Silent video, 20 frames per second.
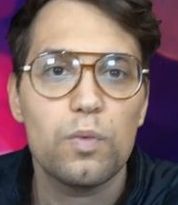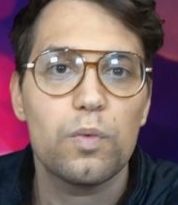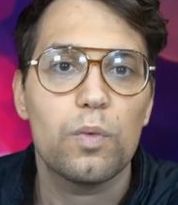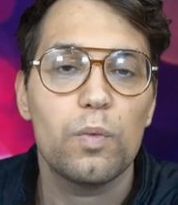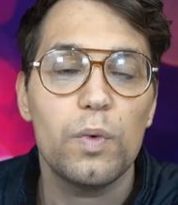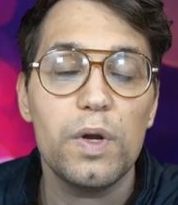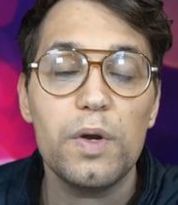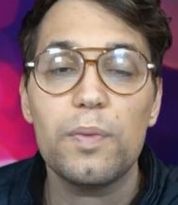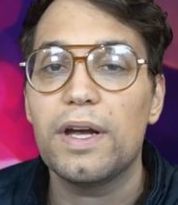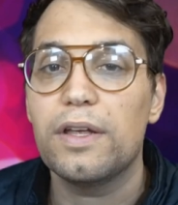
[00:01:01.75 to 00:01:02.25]

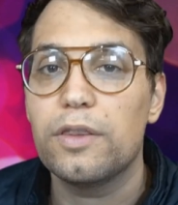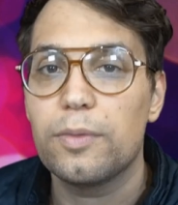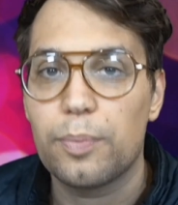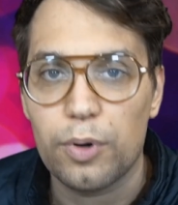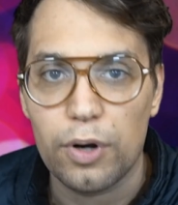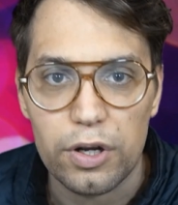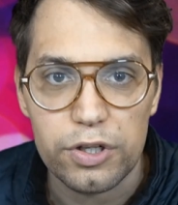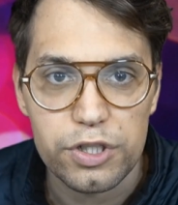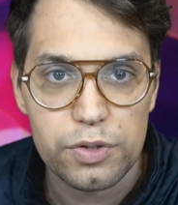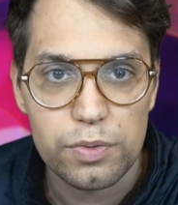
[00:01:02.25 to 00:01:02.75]
We rate the
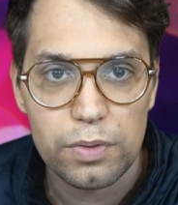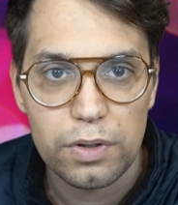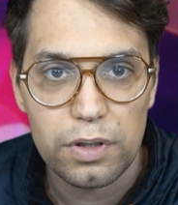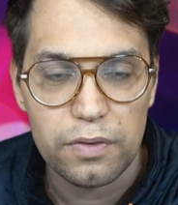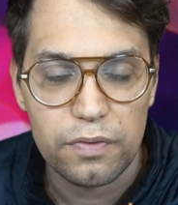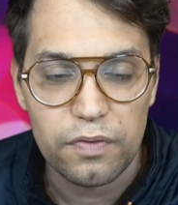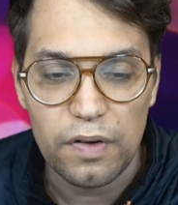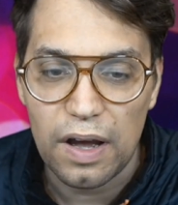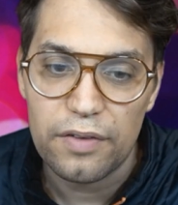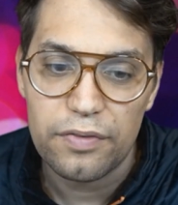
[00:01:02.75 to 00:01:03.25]
project really on the
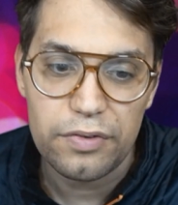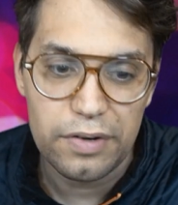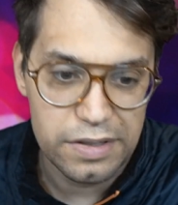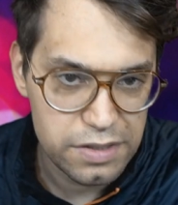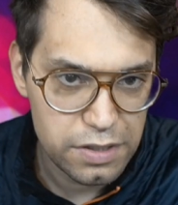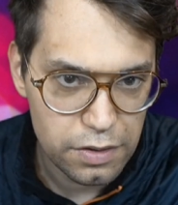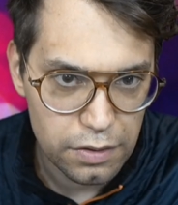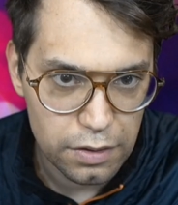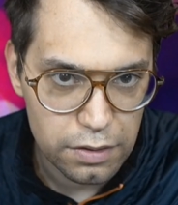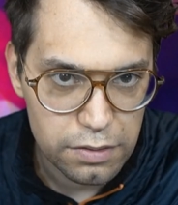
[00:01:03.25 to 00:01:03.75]
5
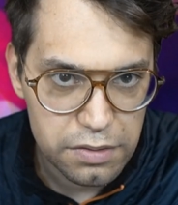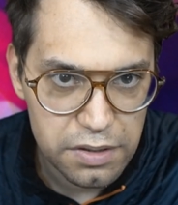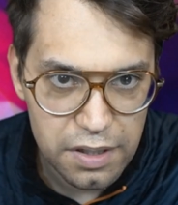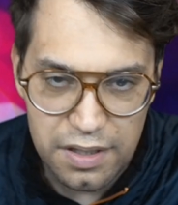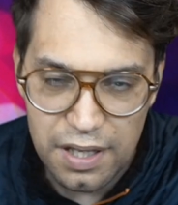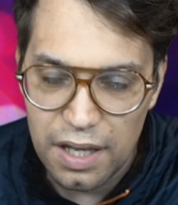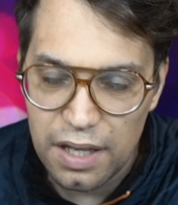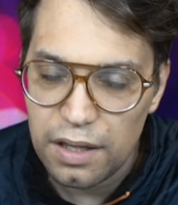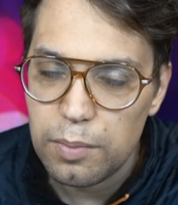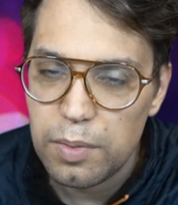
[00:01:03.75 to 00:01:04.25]
criteria that
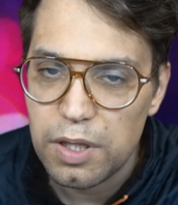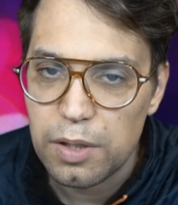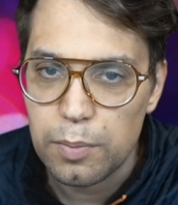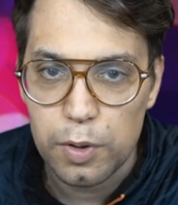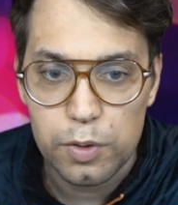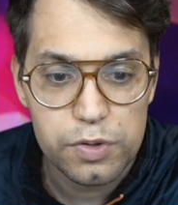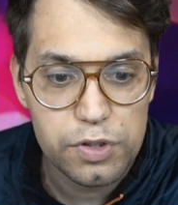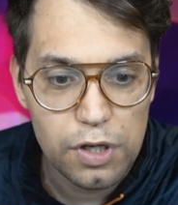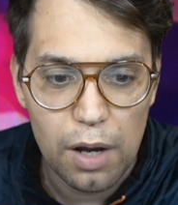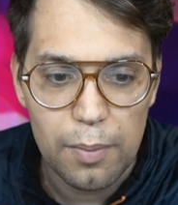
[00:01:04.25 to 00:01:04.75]
tend to be the
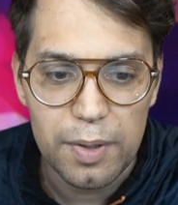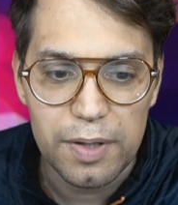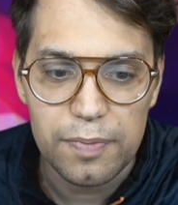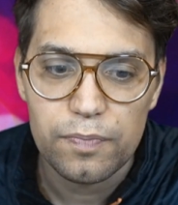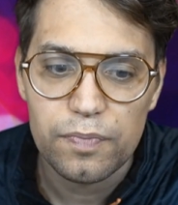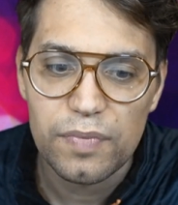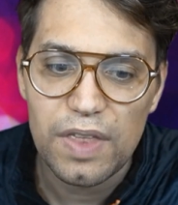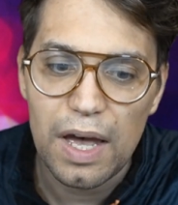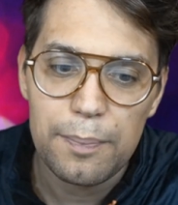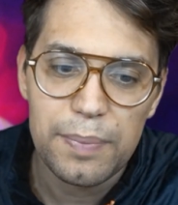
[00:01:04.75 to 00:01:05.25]
most common,
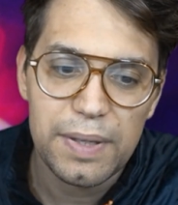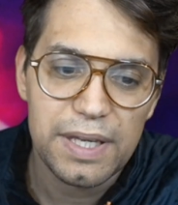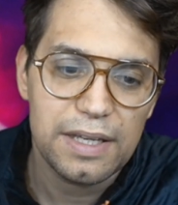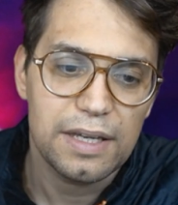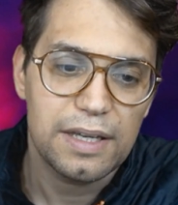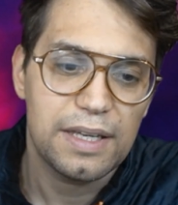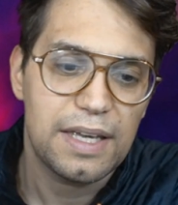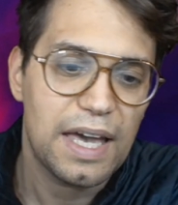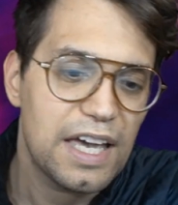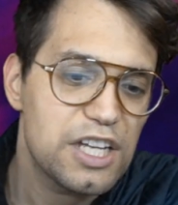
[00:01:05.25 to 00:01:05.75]
that being
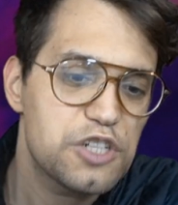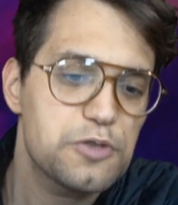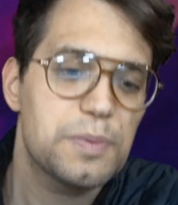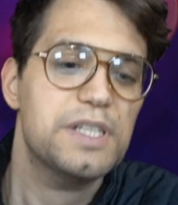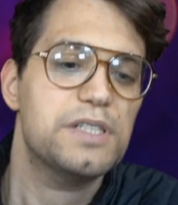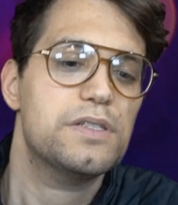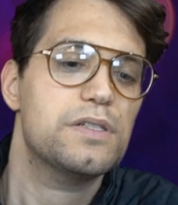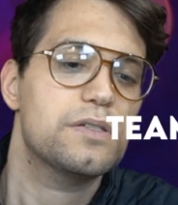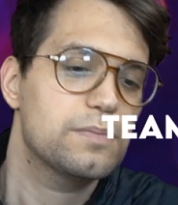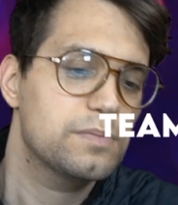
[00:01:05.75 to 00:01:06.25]

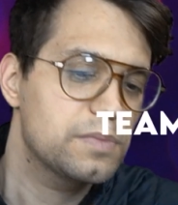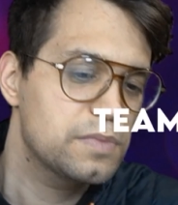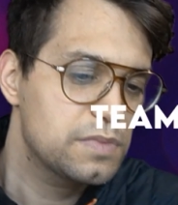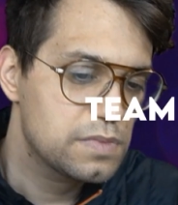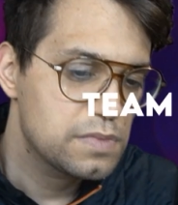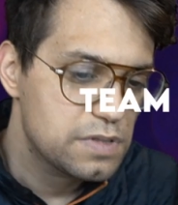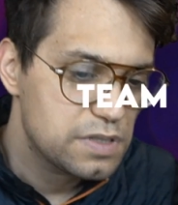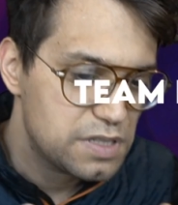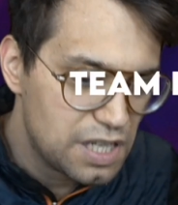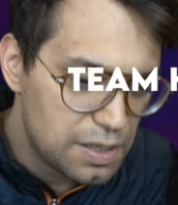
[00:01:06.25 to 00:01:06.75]
engagement,
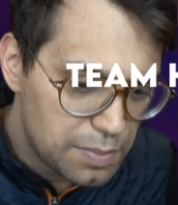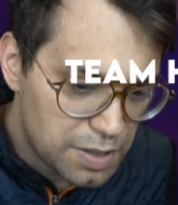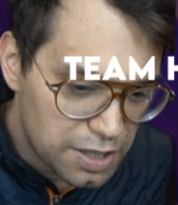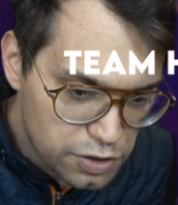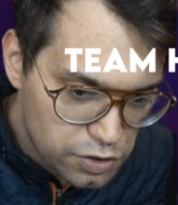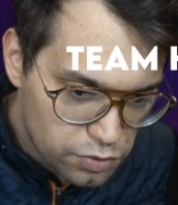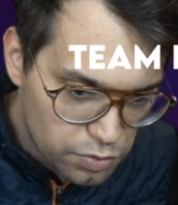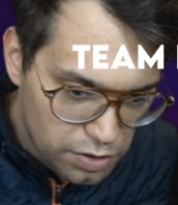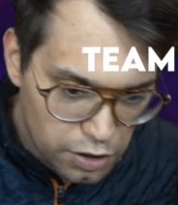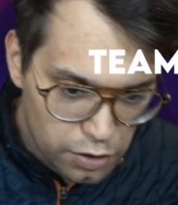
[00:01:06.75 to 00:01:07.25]
team
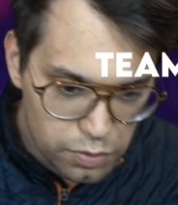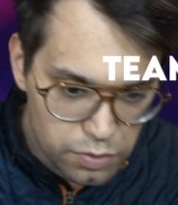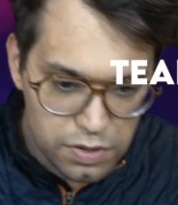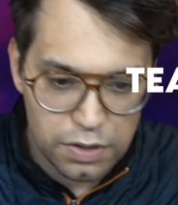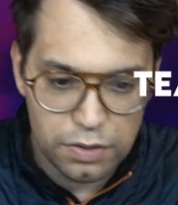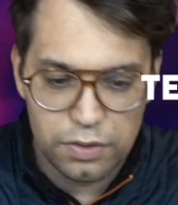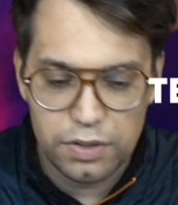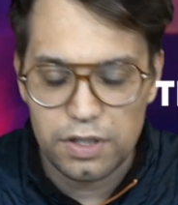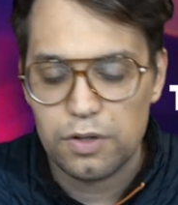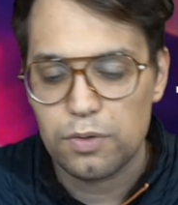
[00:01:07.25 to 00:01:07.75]
history,
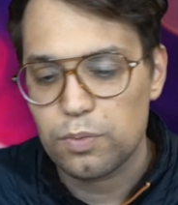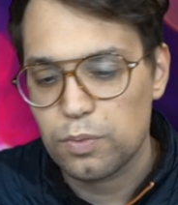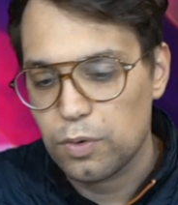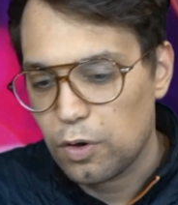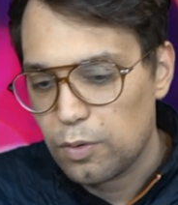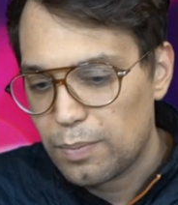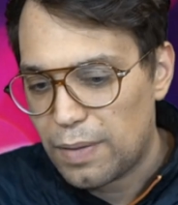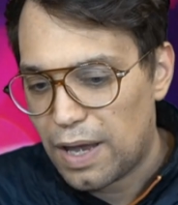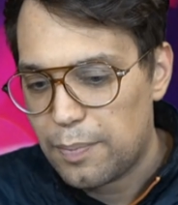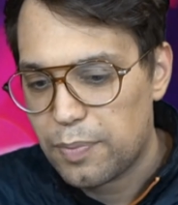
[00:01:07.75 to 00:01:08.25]
utility,
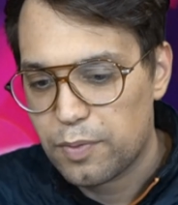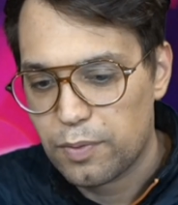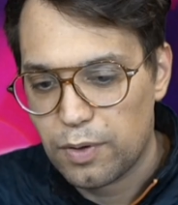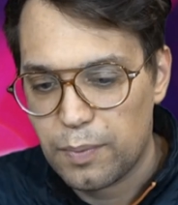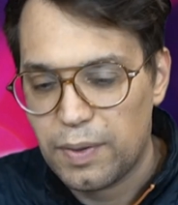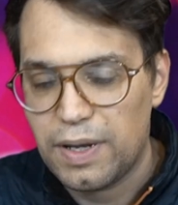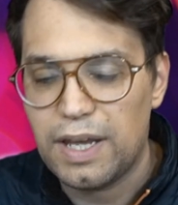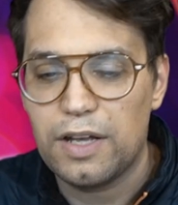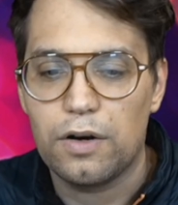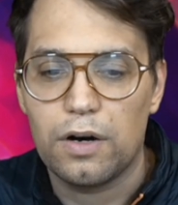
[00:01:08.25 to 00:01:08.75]
roadmap and
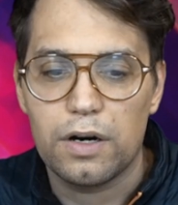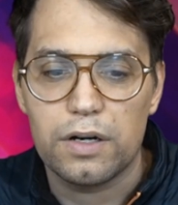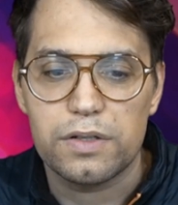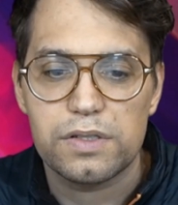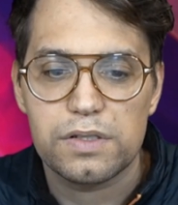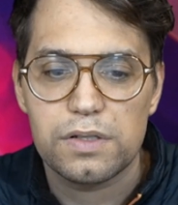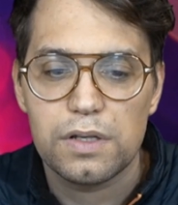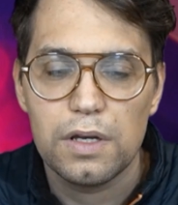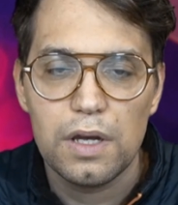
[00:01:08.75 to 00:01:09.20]
runway, and art.